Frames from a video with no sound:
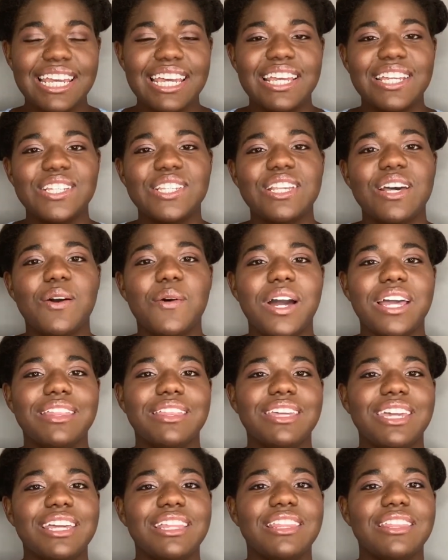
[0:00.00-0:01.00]
So I
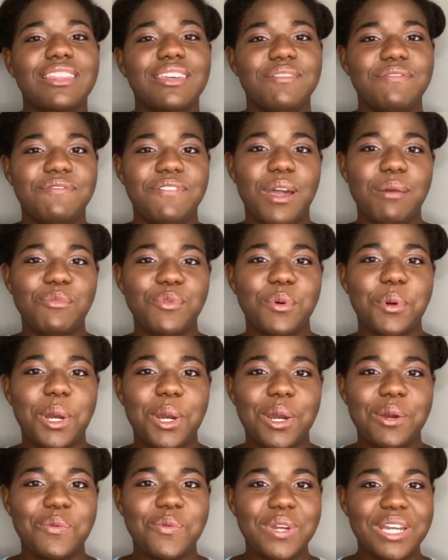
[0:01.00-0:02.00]
think the
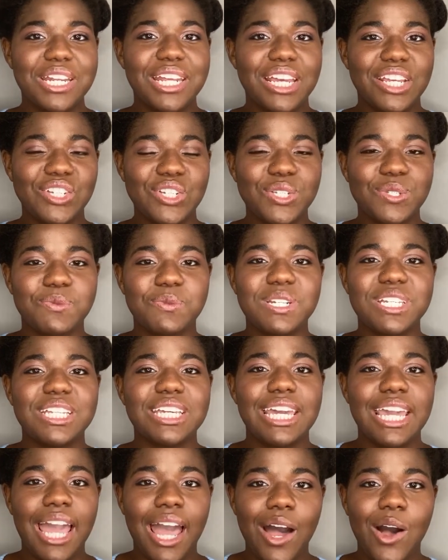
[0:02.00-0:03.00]
February reading just really
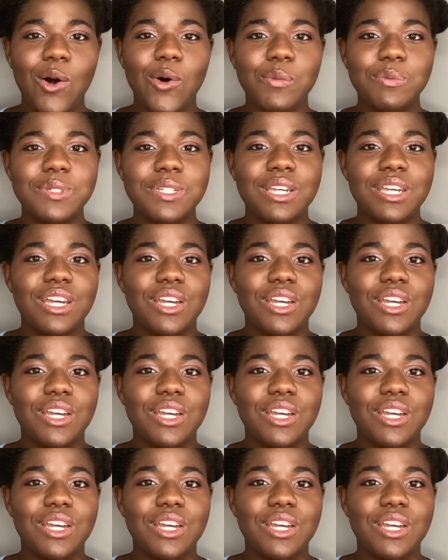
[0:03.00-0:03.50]
helped